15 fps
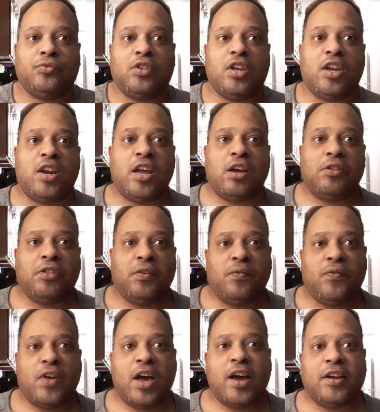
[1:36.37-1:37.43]
and healthy
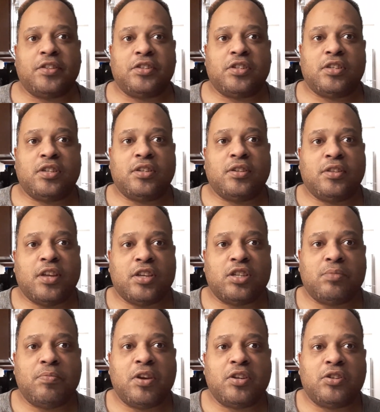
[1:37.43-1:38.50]
fats. That's
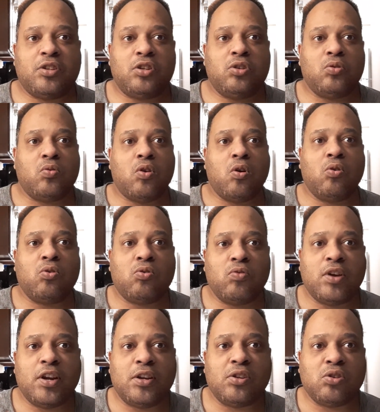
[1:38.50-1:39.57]
best to do whole
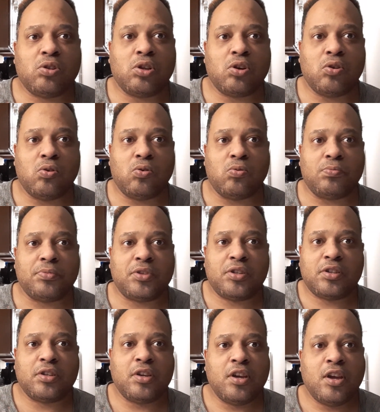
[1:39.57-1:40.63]
grains or legumes.
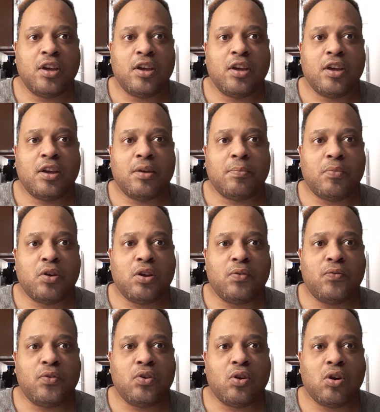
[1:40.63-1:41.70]
But
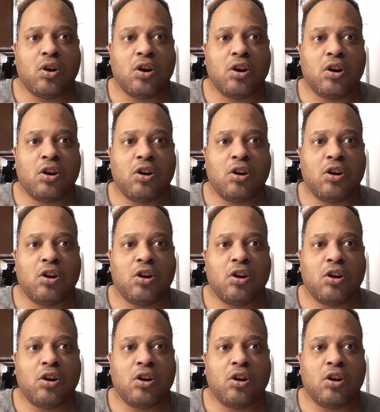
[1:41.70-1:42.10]
if you're